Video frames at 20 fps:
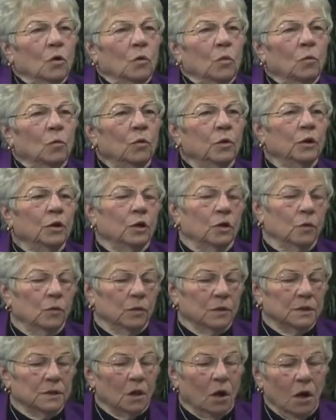
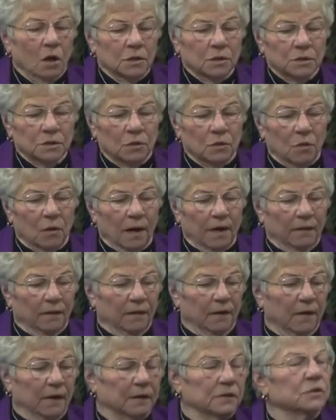Well, it's also, I
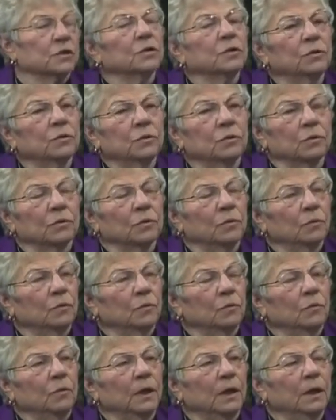think,
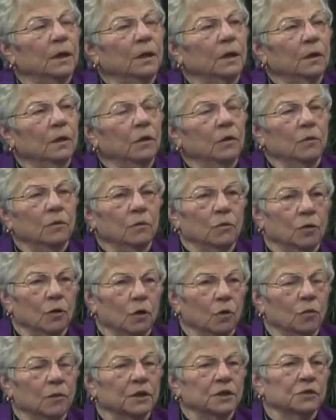too, when you
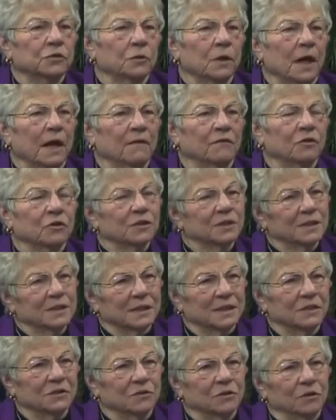know that you have your
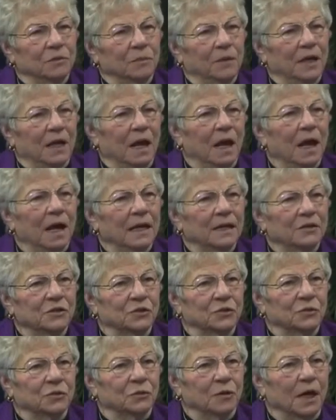district
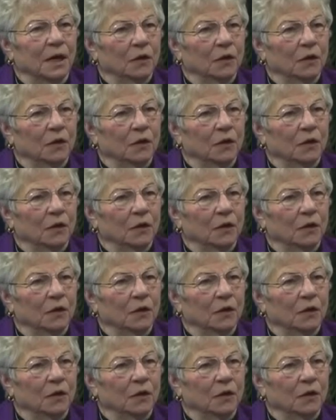behind you.